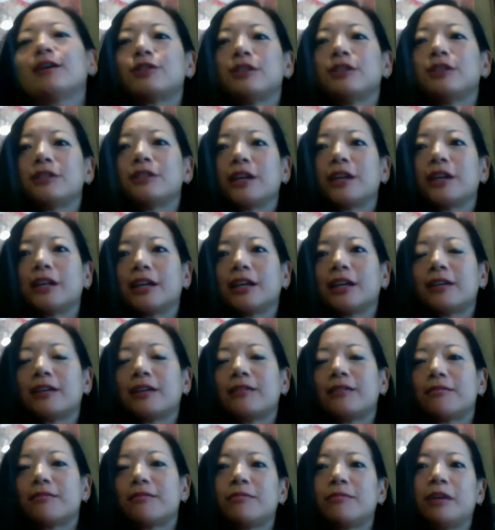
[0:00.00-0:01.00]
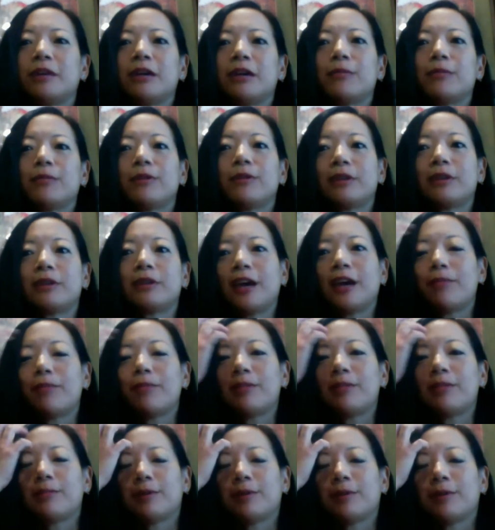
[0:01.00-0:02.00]
she's going to be able to get
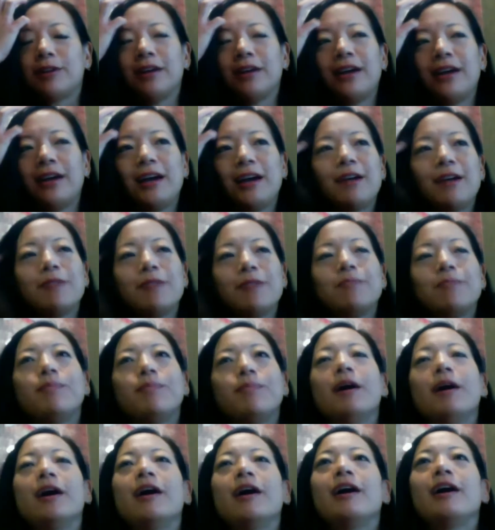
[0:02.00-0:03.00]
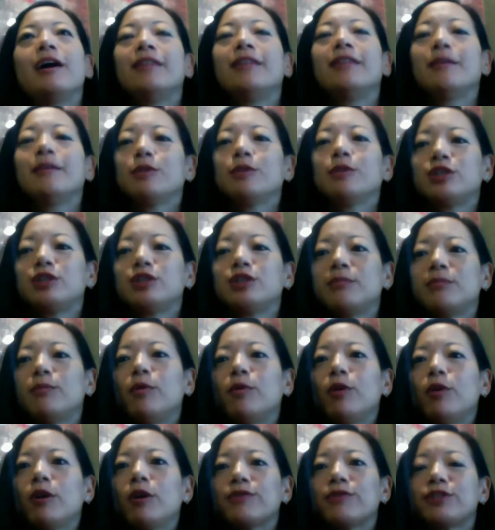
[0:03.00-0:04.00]
people. and then when she
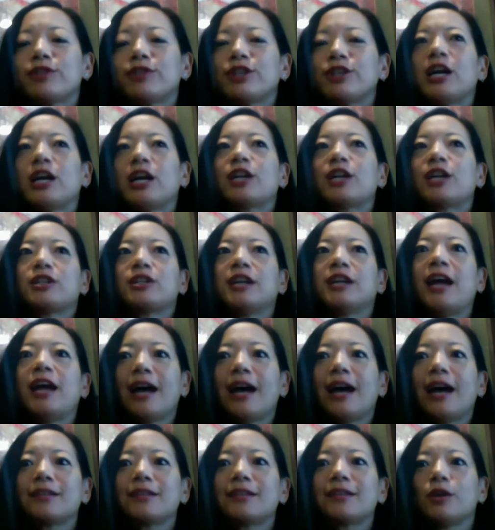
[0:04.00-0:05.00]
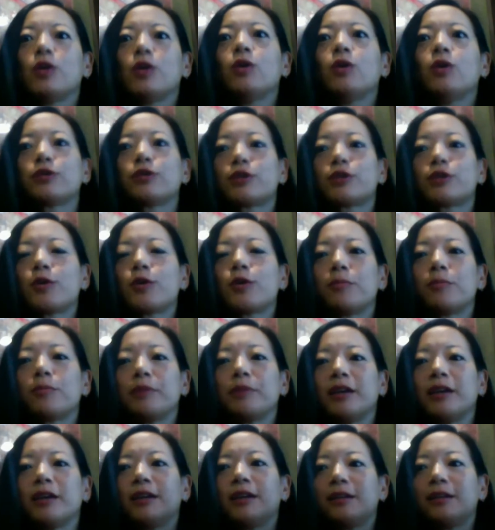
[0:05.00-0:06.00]
morphs, she actually has the whole
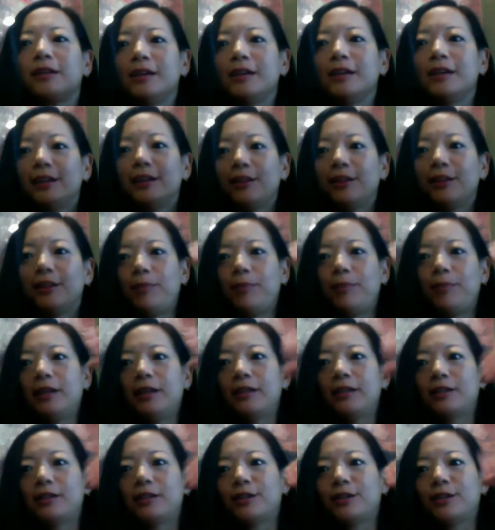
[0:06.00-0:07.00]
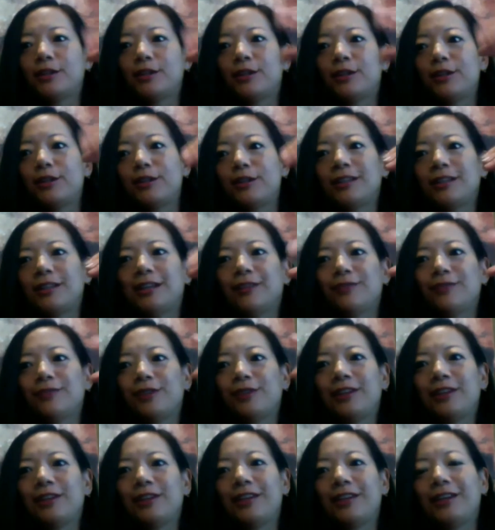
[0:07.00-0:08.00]
scorpion, the pincers and
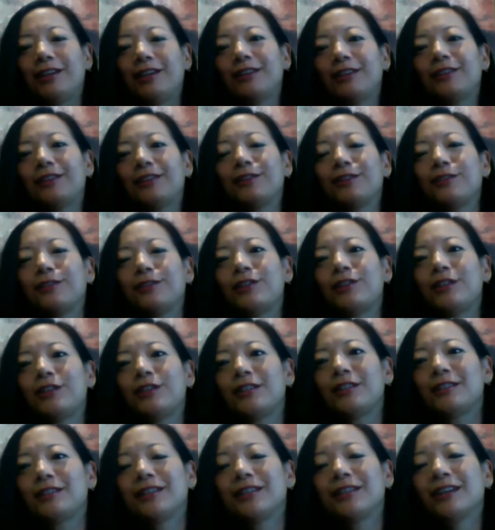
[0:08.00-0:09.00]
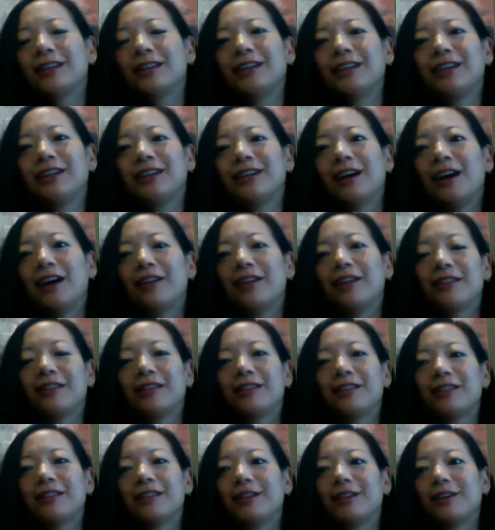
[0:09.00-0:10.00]
everything, so she's got the
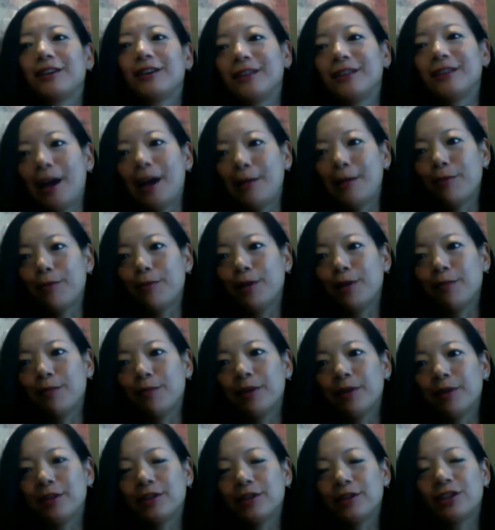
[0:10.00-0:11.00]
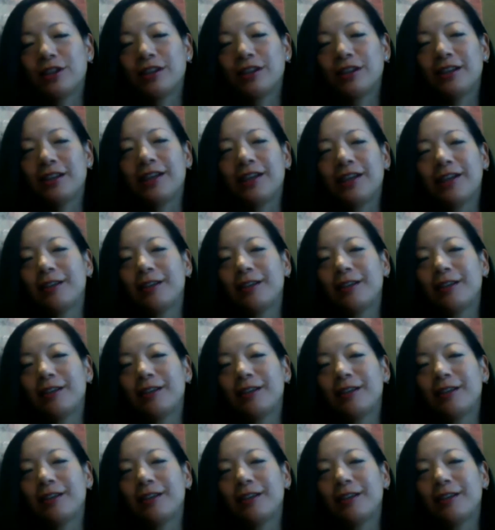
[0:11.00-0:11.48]
stinger at that point. But she,